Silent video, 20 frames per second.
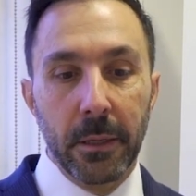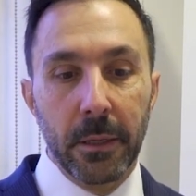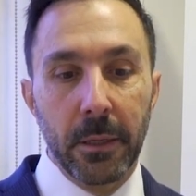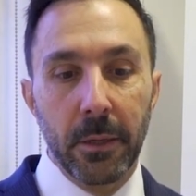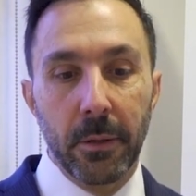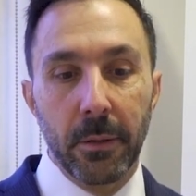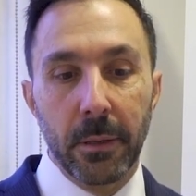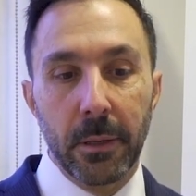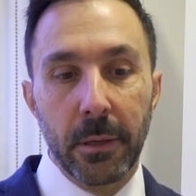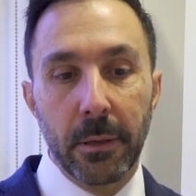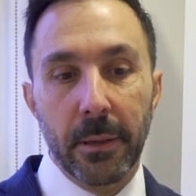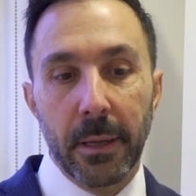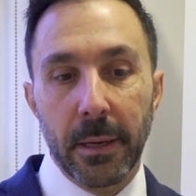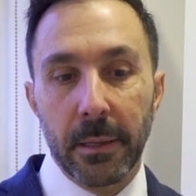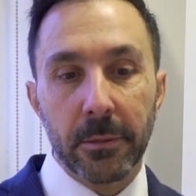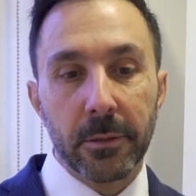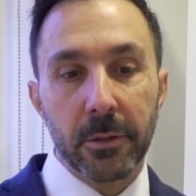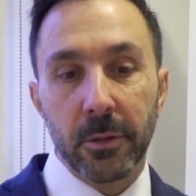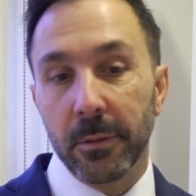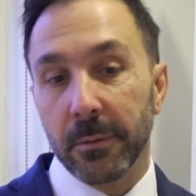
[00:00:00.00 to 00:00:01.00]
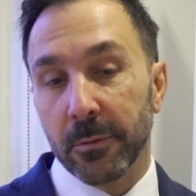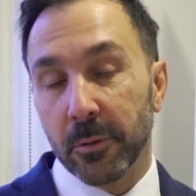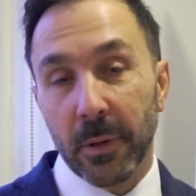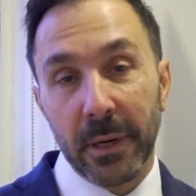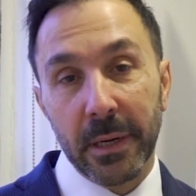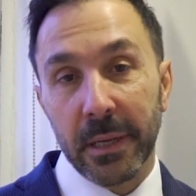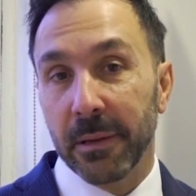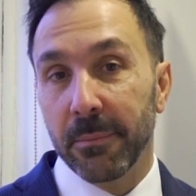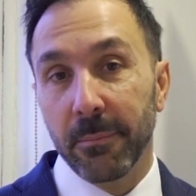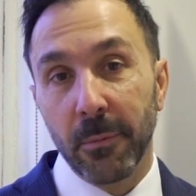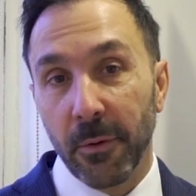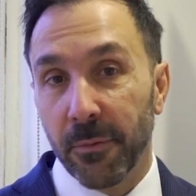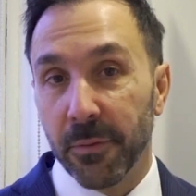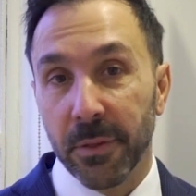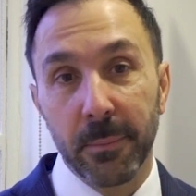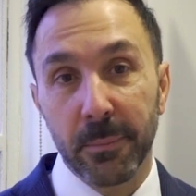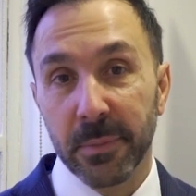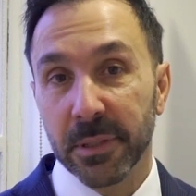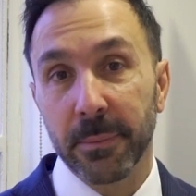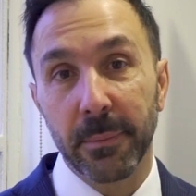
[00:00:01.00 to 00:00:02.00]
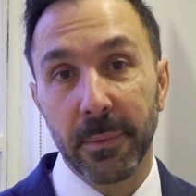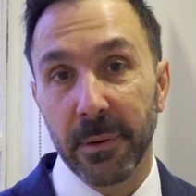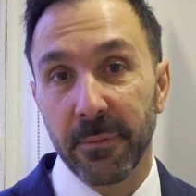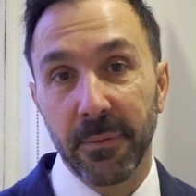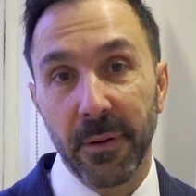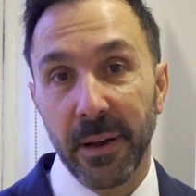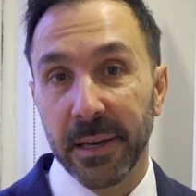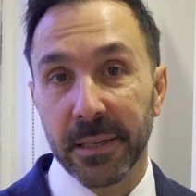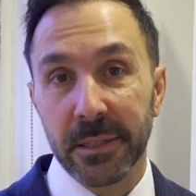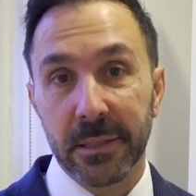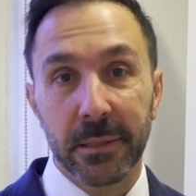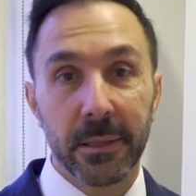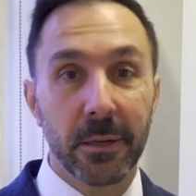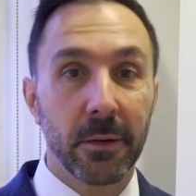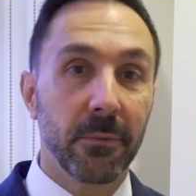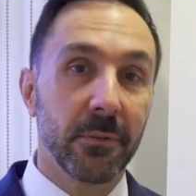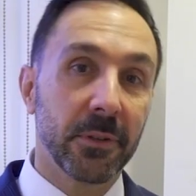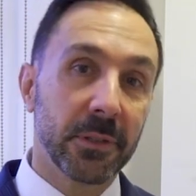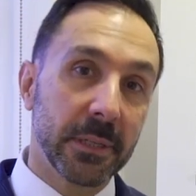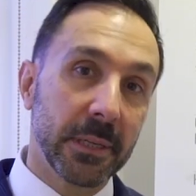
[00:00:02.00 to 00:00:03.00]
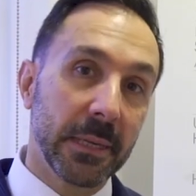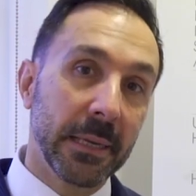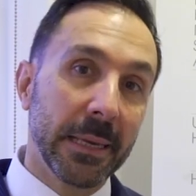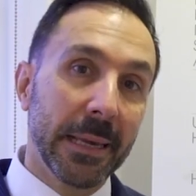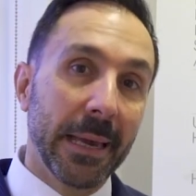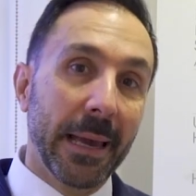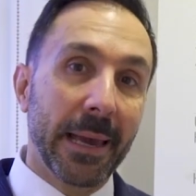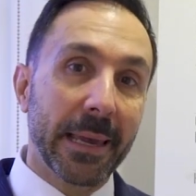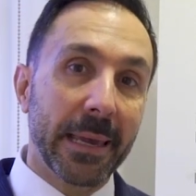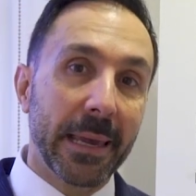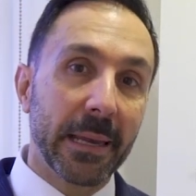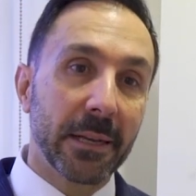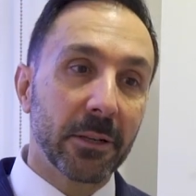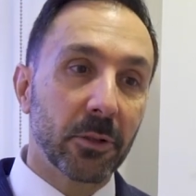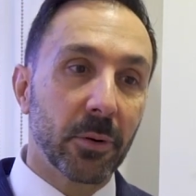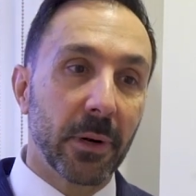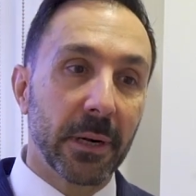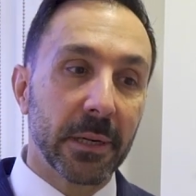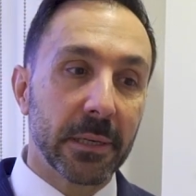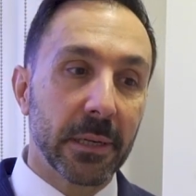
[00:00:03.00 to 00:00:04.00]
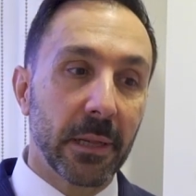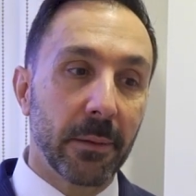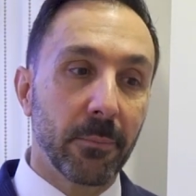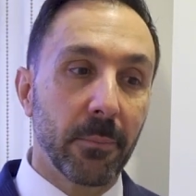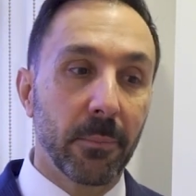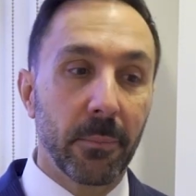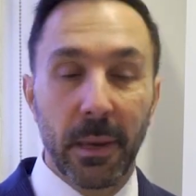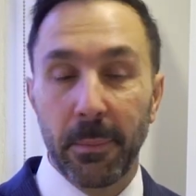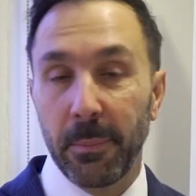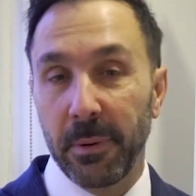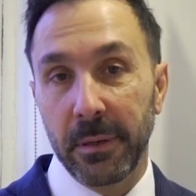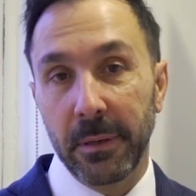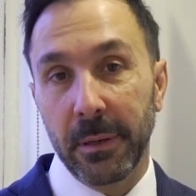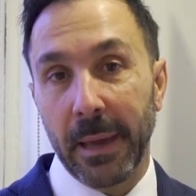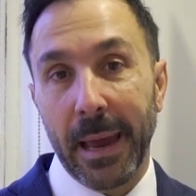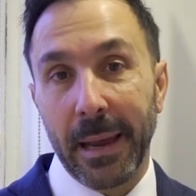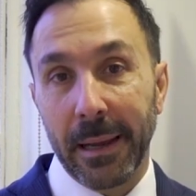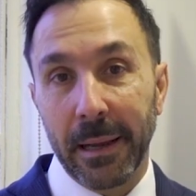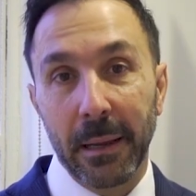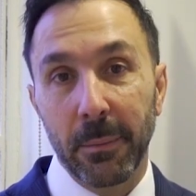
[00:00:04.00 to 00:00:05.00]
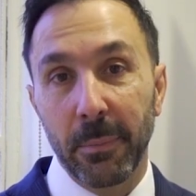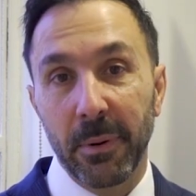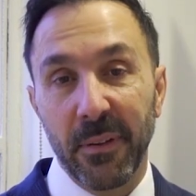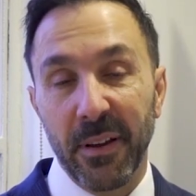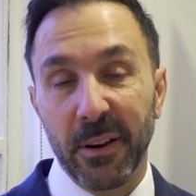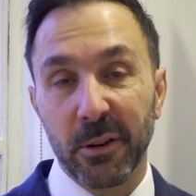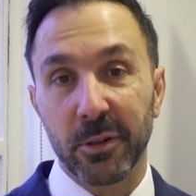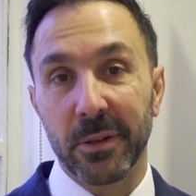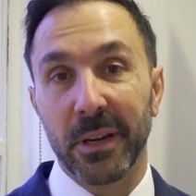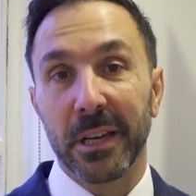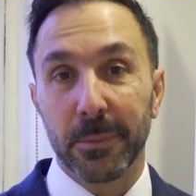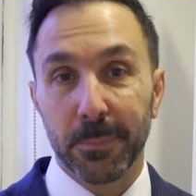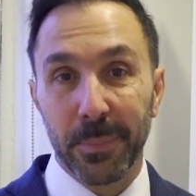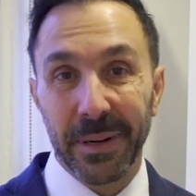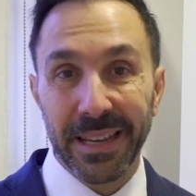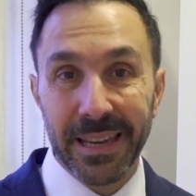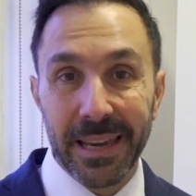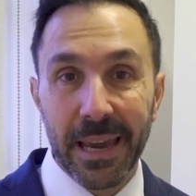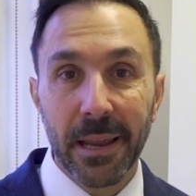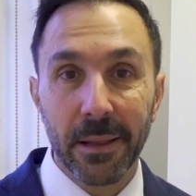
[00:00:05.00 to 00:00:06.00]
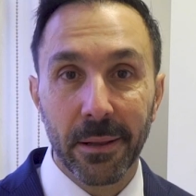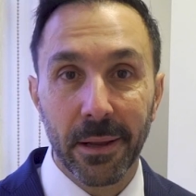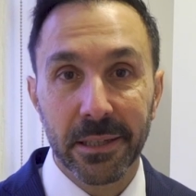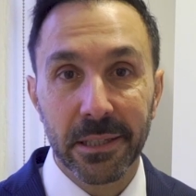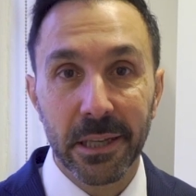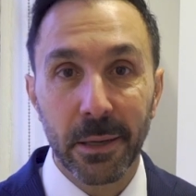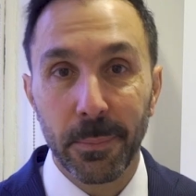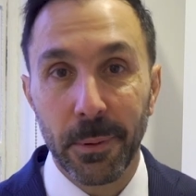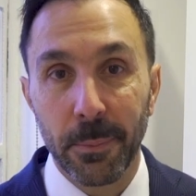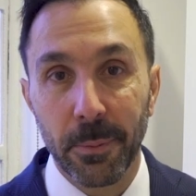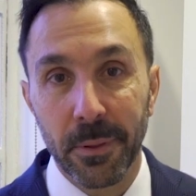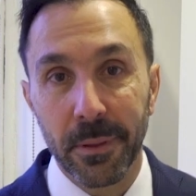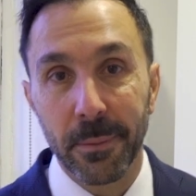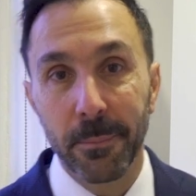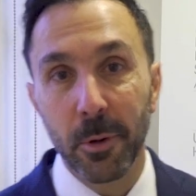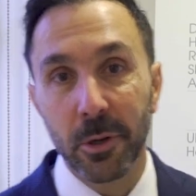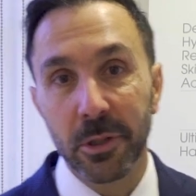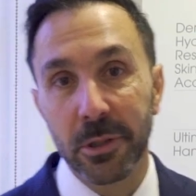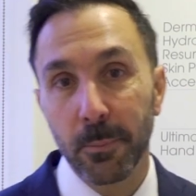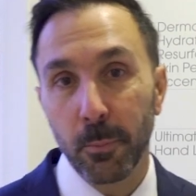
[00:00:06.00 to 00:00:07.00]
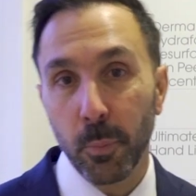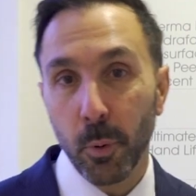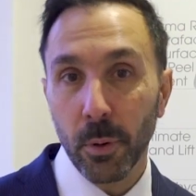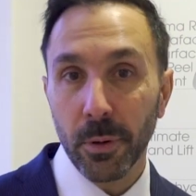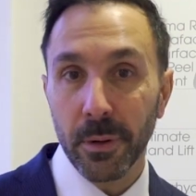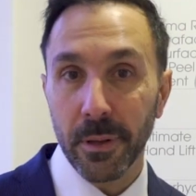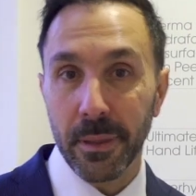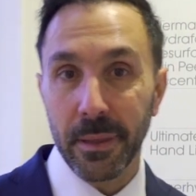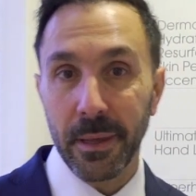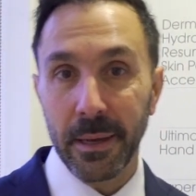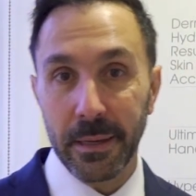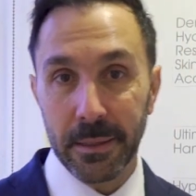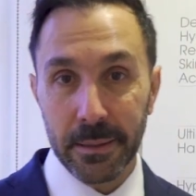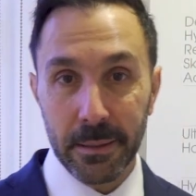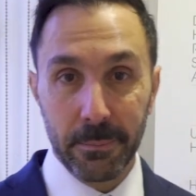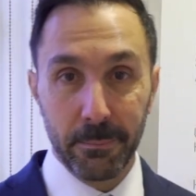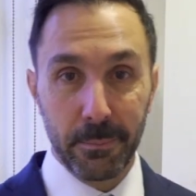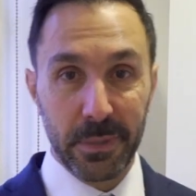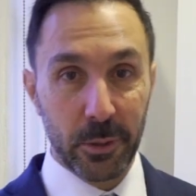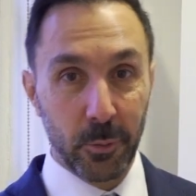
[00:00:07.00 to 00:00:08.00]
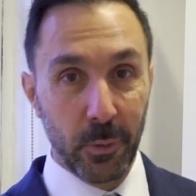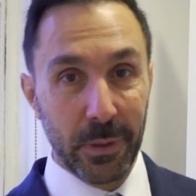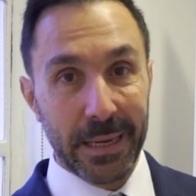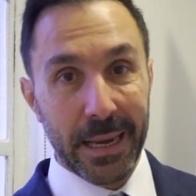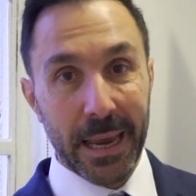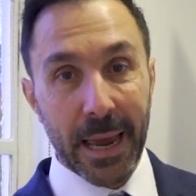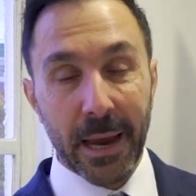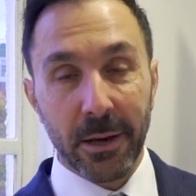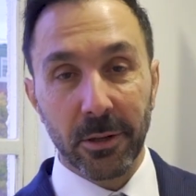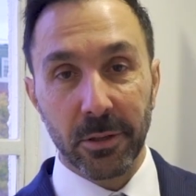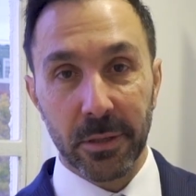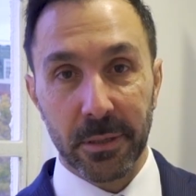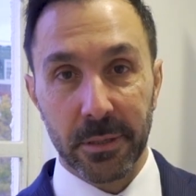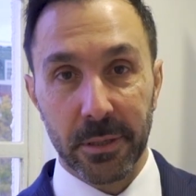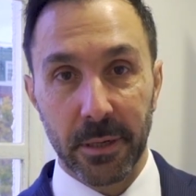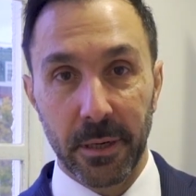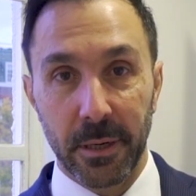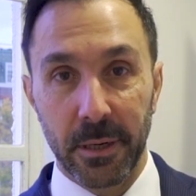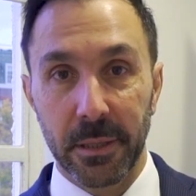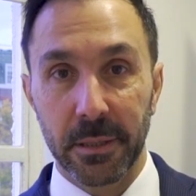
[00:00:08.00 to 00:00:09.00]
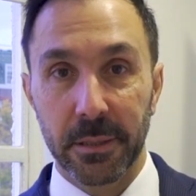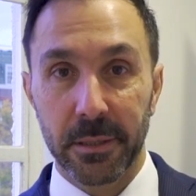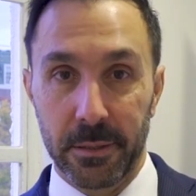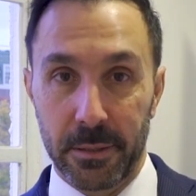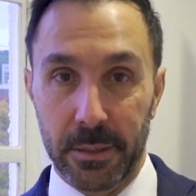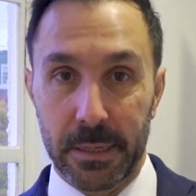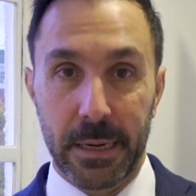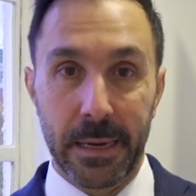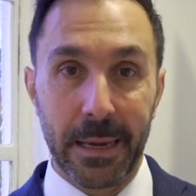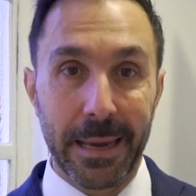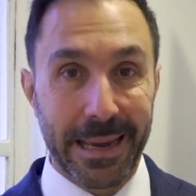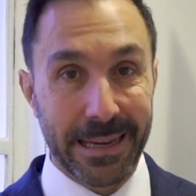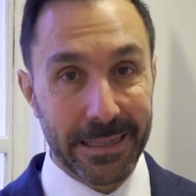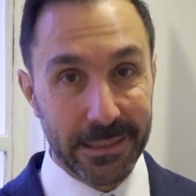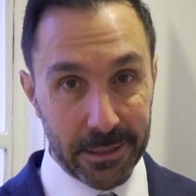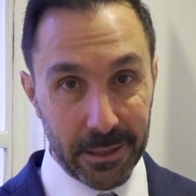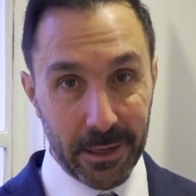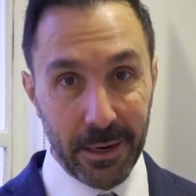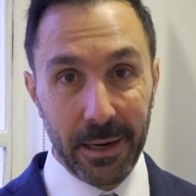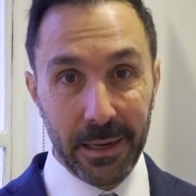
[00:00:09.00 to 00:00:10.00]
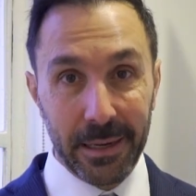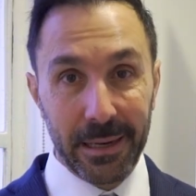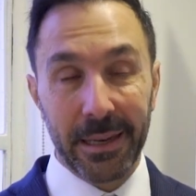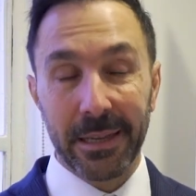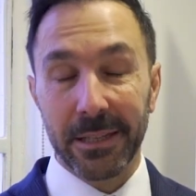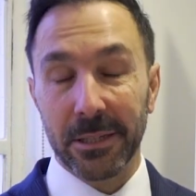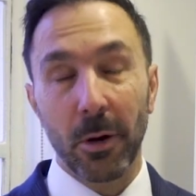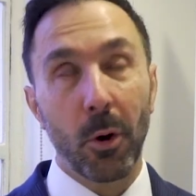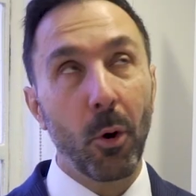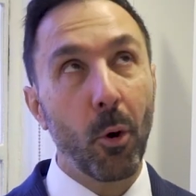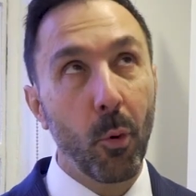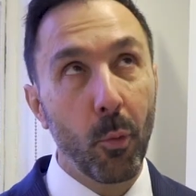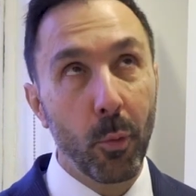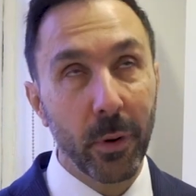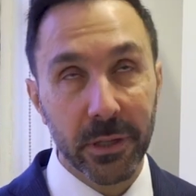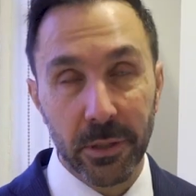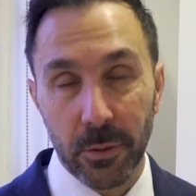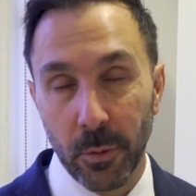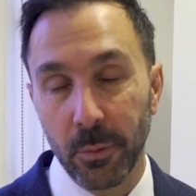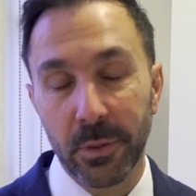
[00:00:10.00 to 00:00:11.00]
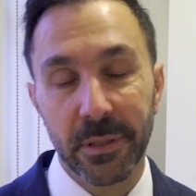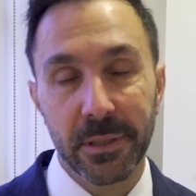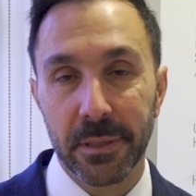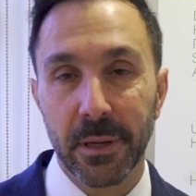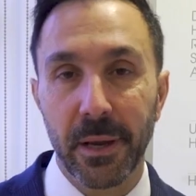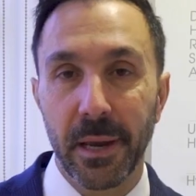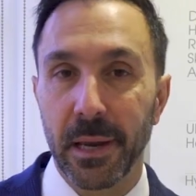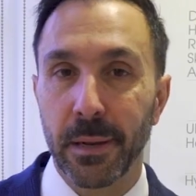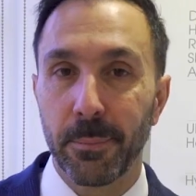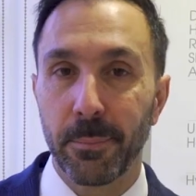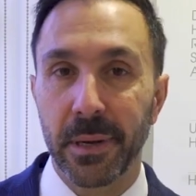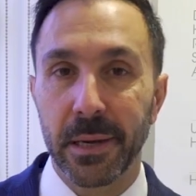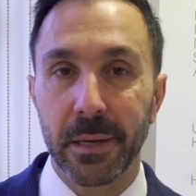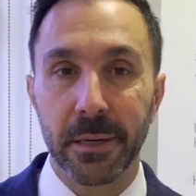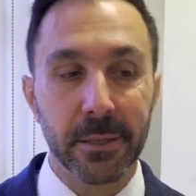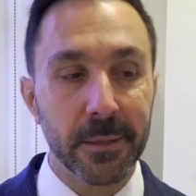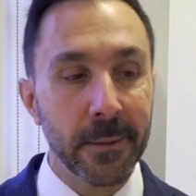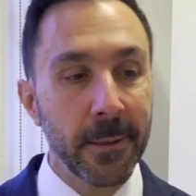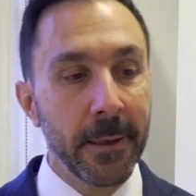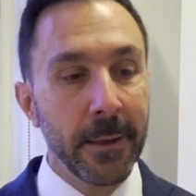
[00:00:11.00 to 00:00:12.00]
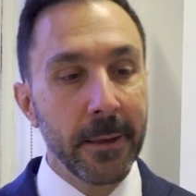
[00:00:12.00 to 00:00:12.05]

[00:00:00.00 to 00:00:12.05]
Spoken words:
you then sort of try to offer them some advice, and then obviously again try to tell them maybe add a little bit of exercise. But again, I tell people the most important thing between exercise, and diet, it's always diet, because